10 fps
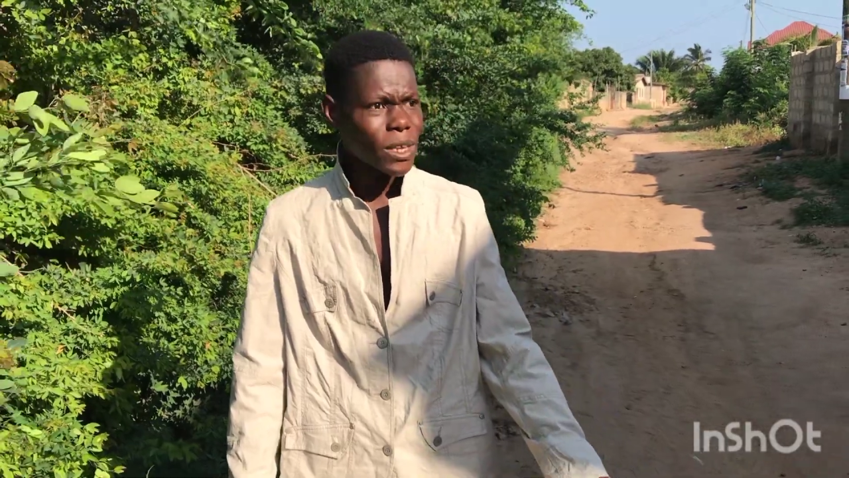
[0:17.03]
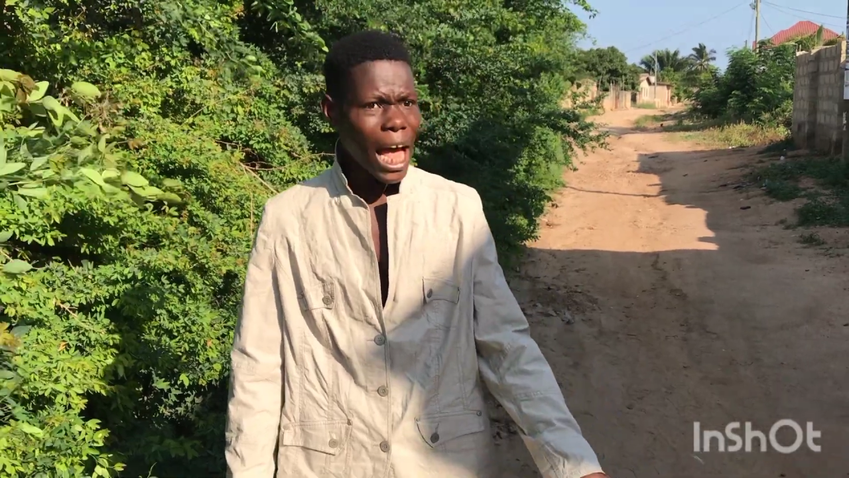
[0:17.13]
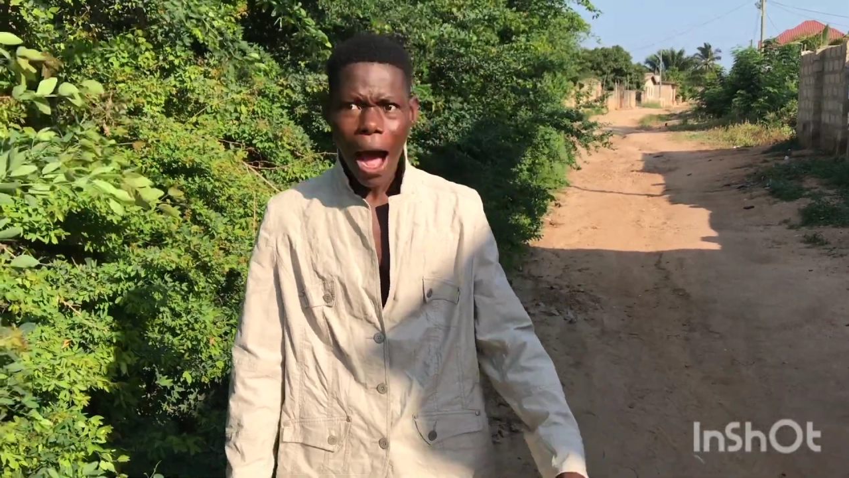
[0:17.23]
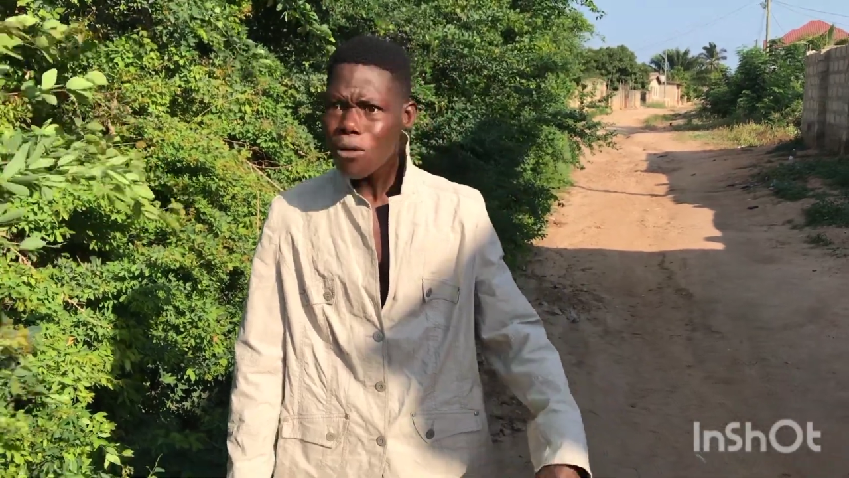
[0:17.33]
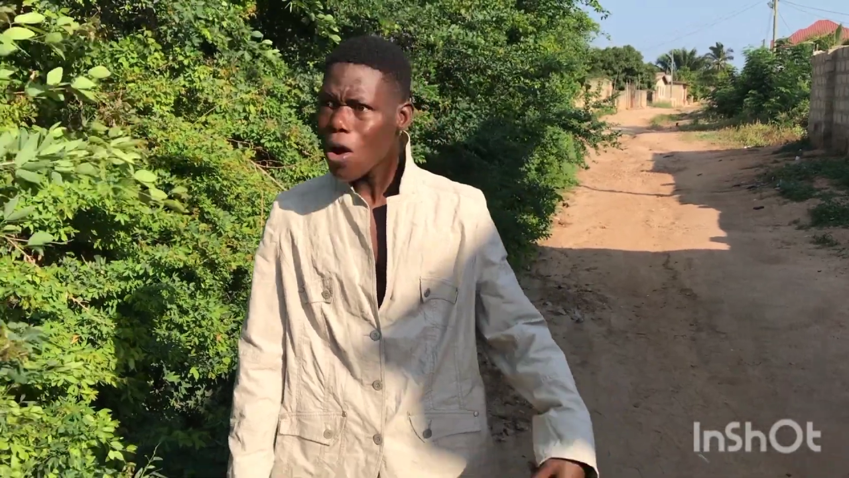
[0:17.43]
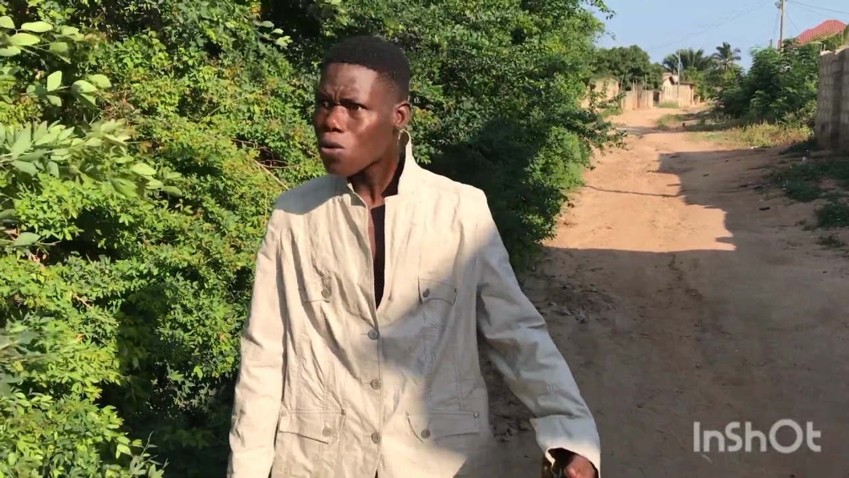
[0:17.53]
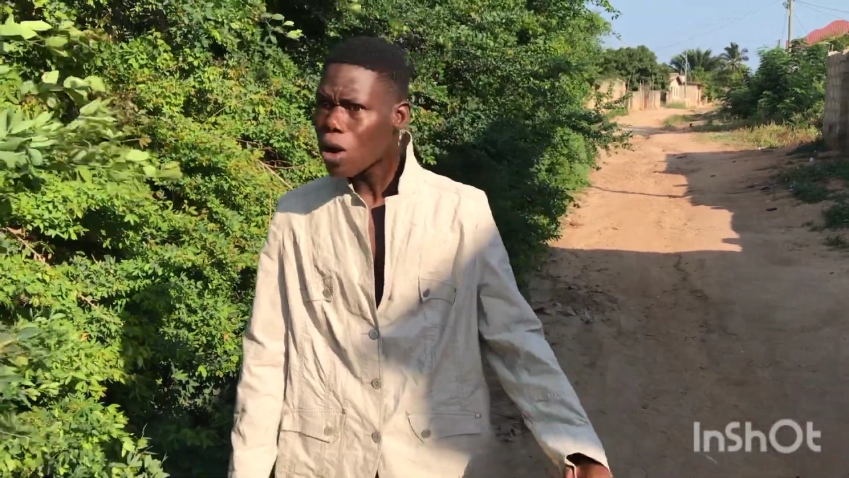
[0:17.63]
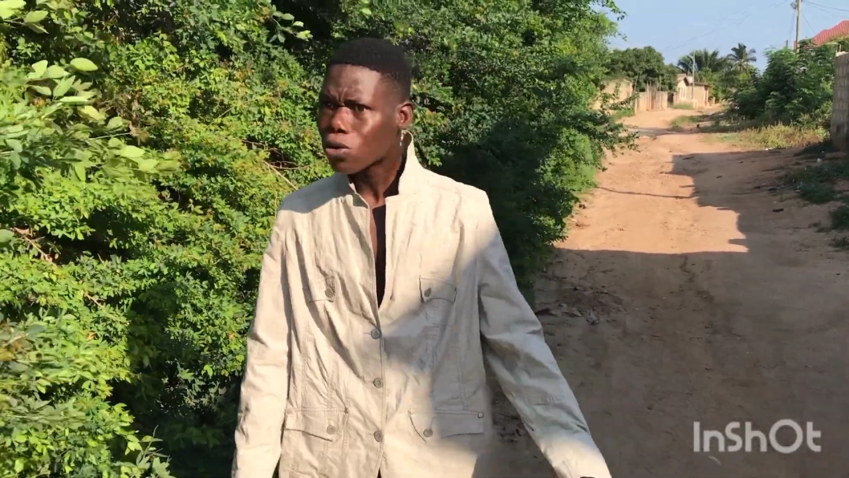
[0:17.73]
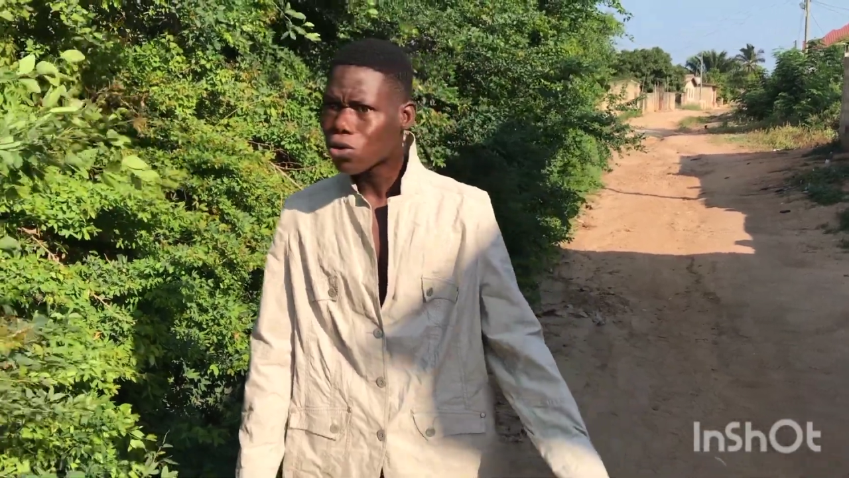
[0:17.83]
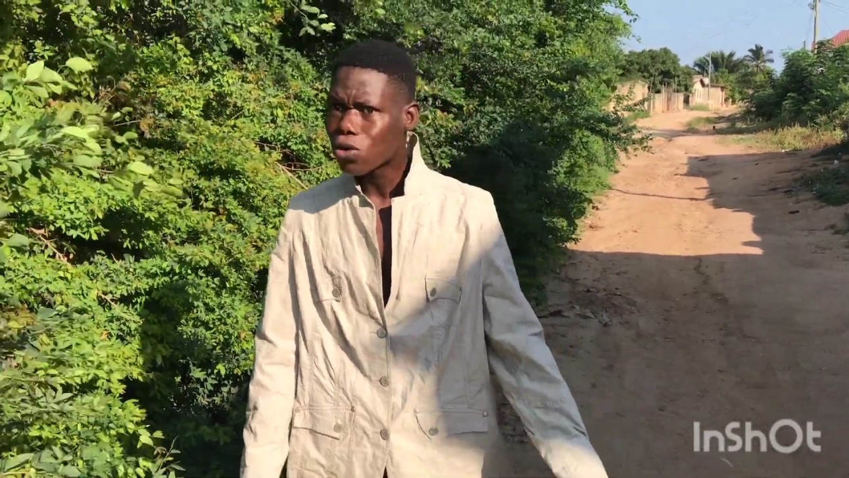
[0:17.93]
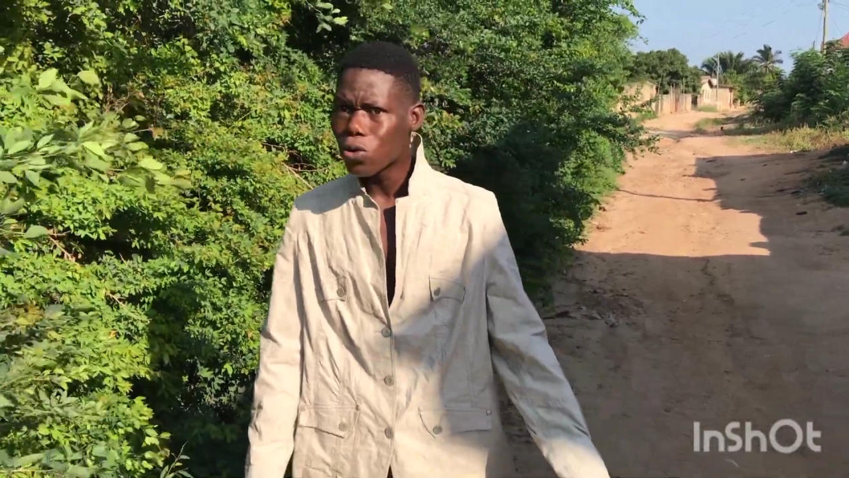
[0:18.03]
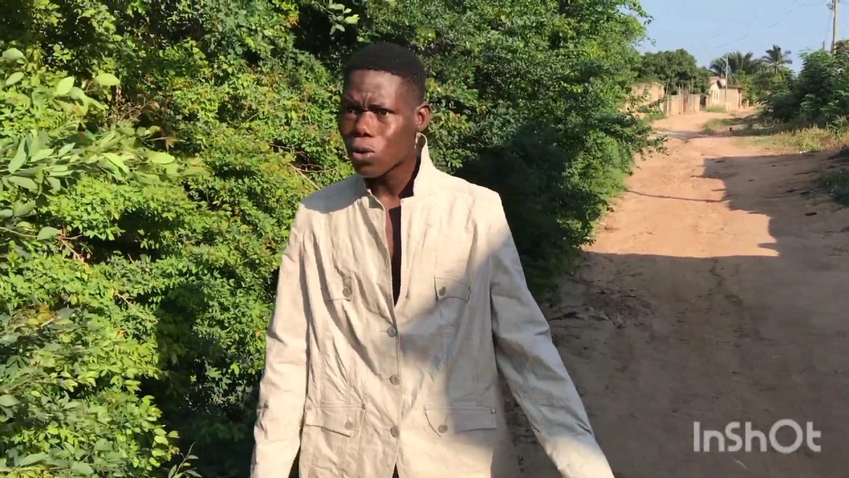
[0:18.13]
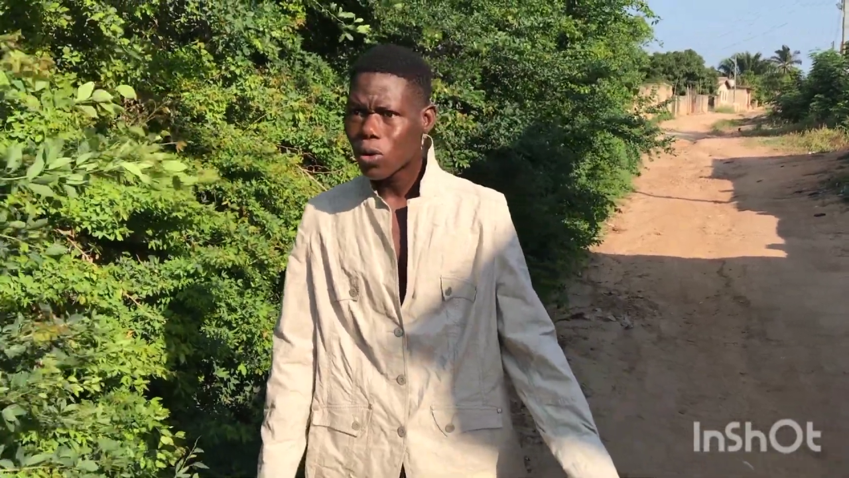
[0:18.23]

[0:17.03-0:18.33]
I will not go to school.